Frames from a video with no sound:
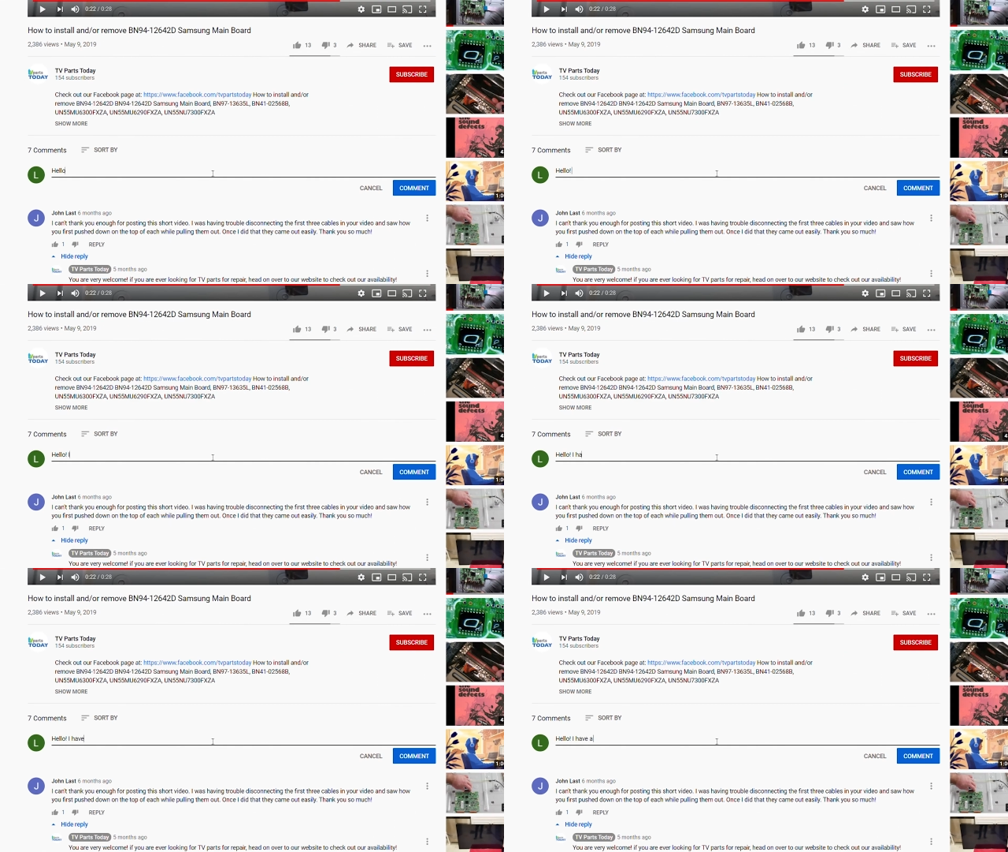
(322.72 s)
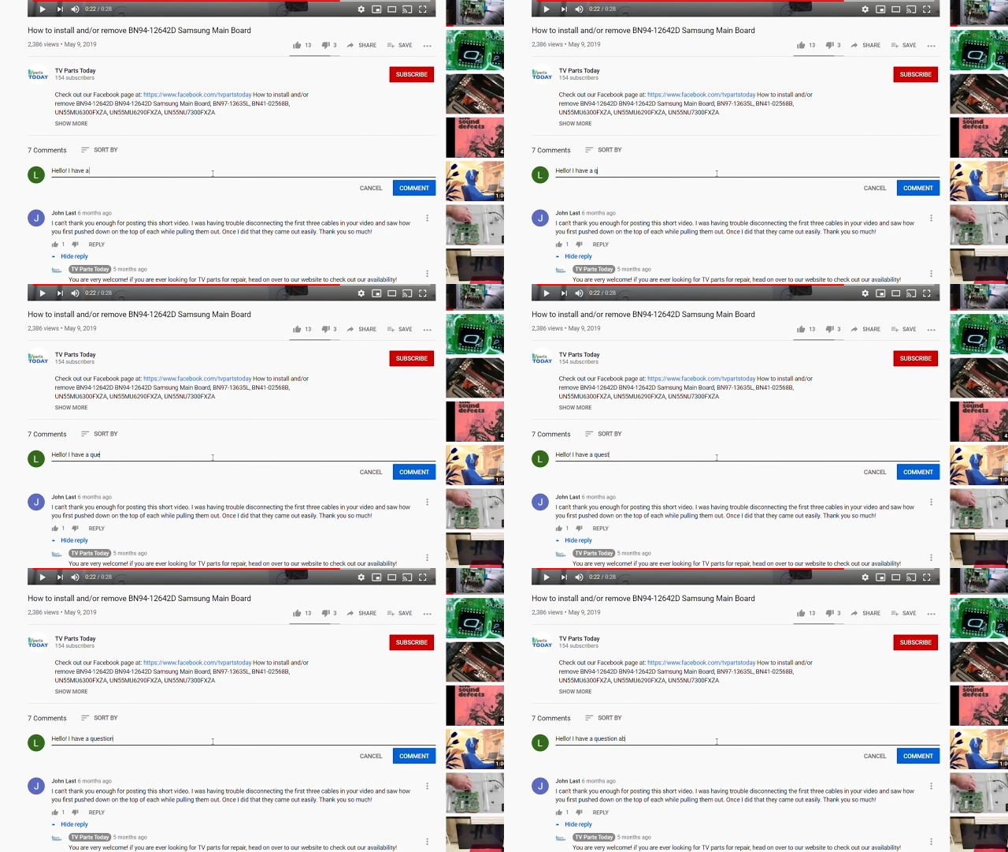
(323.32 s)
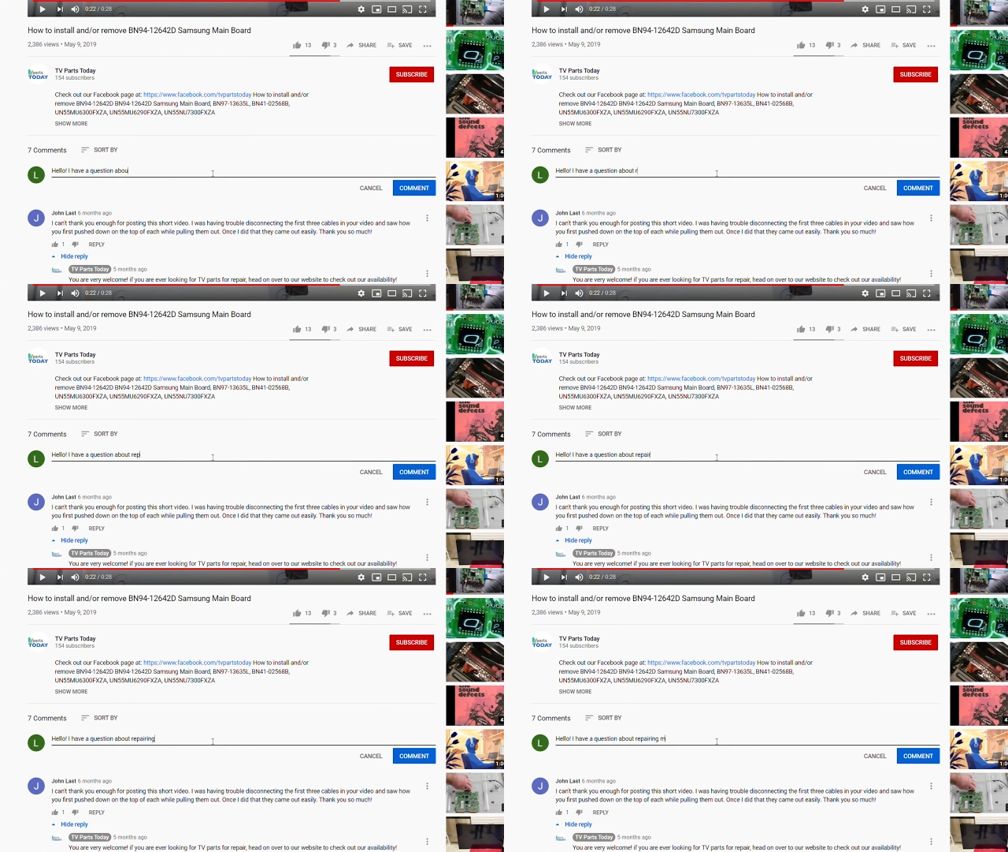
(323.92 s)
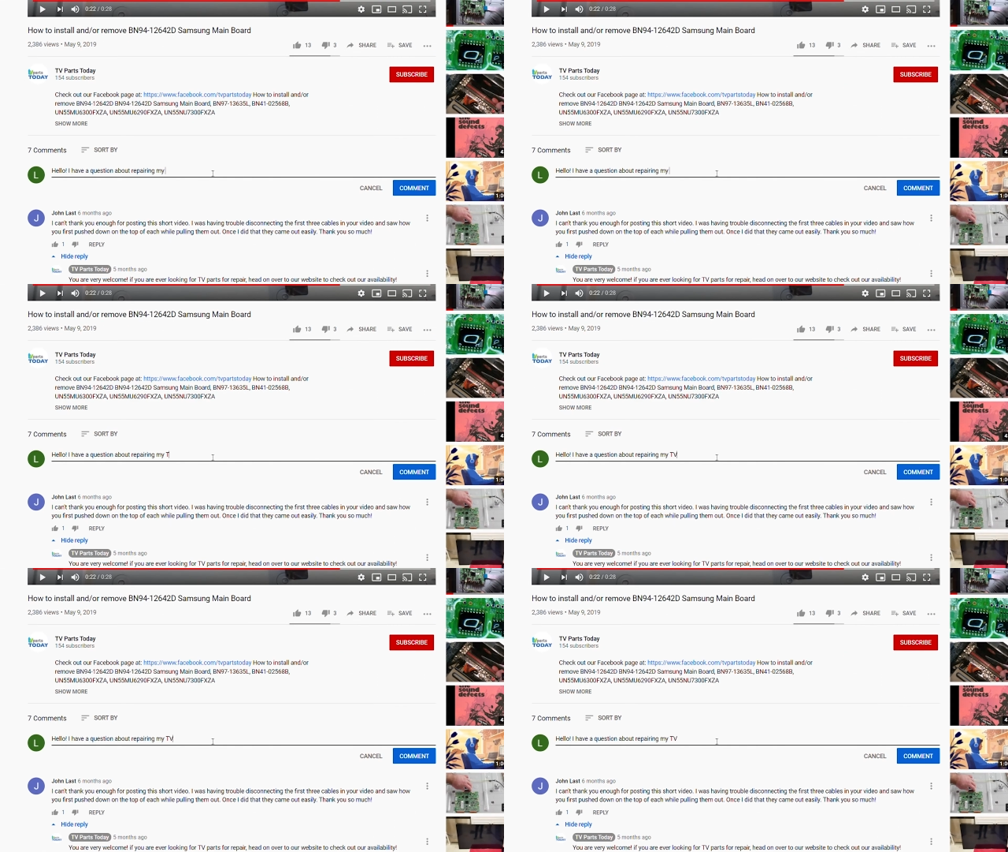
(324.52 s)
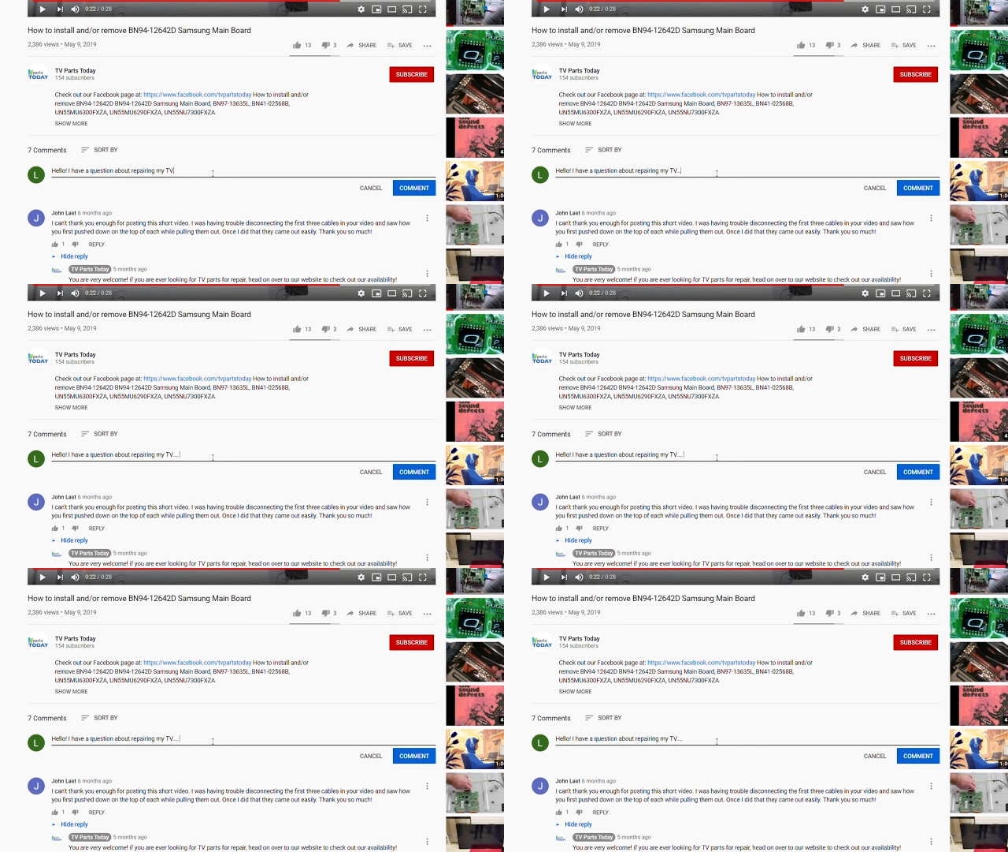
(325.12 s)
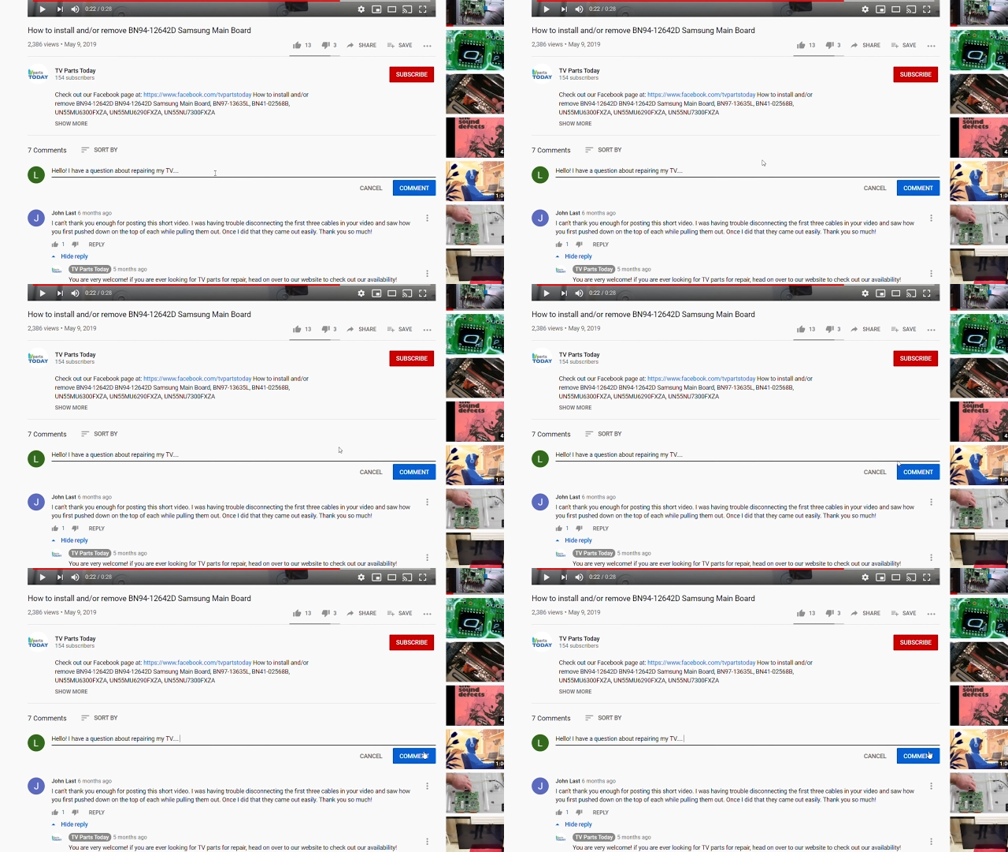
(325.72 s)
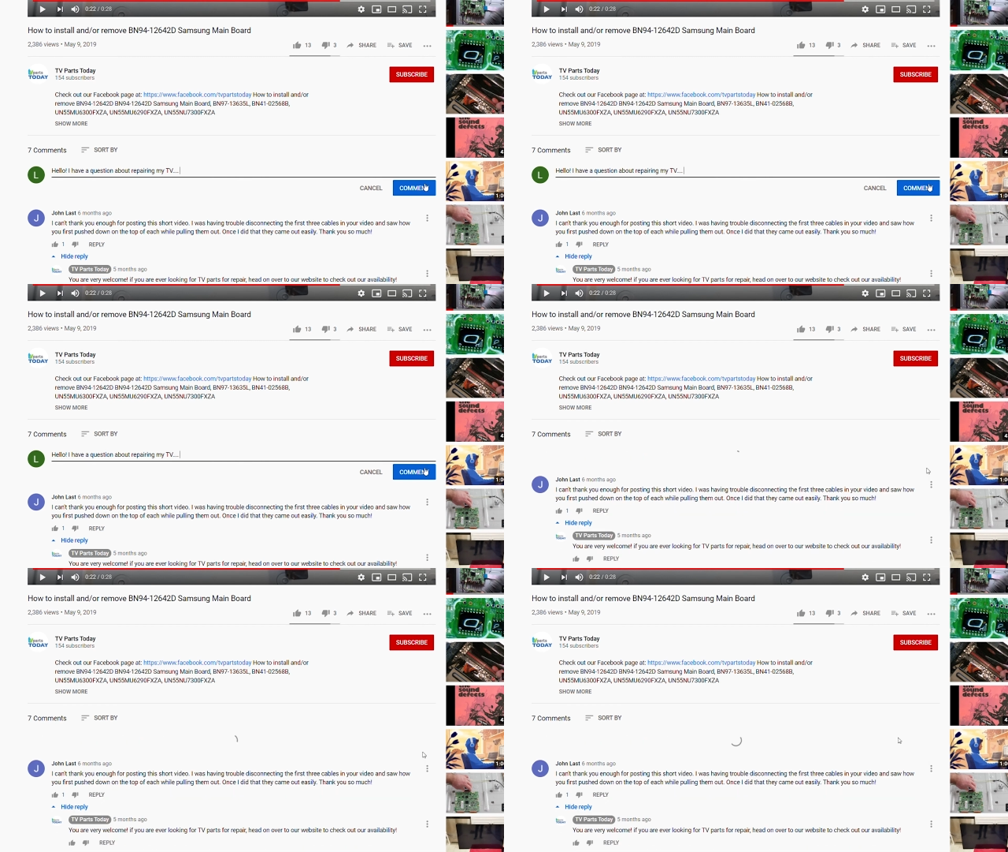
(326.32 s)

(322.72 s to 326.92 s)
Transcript: No face is visible, so there are no lips to read.